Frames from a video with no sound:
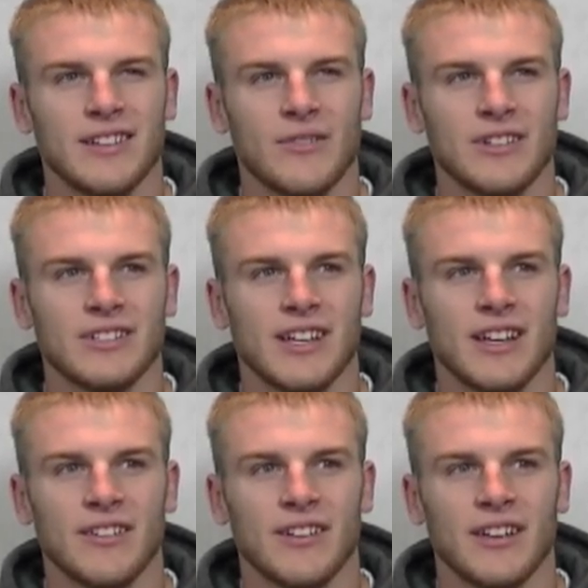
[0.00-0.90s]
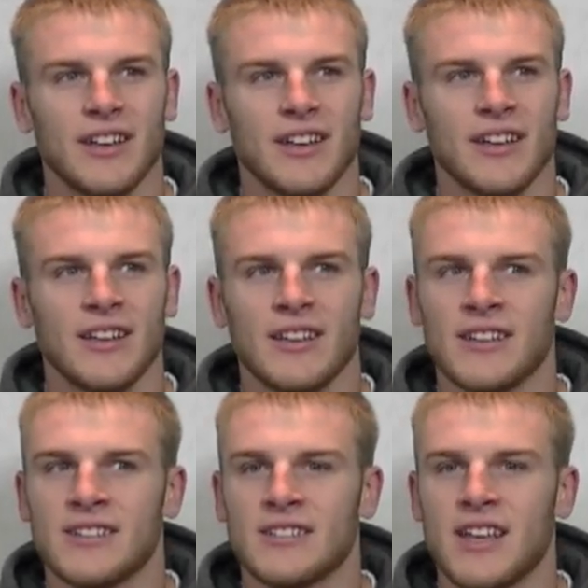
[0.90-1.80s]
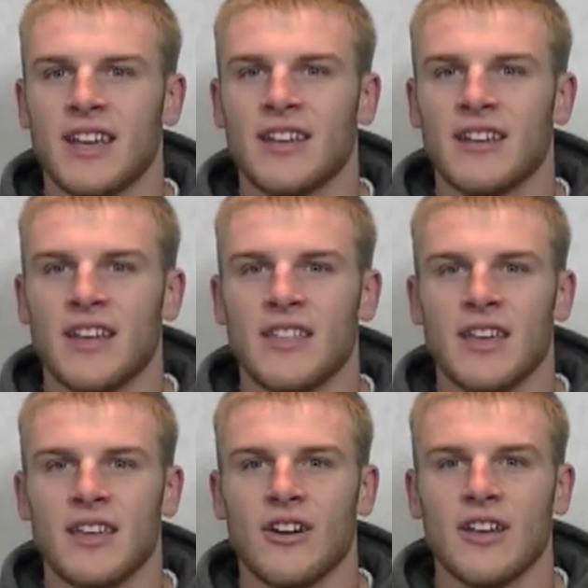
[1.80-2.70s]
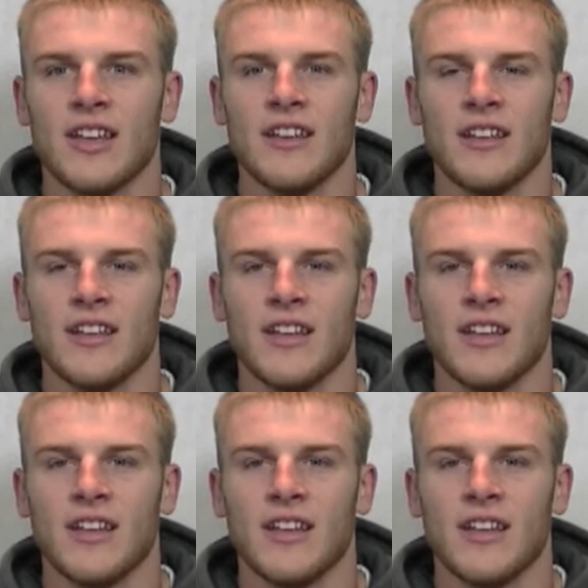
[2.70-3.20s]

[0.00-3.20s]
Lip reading: I'm going to say, second, I think, in our heat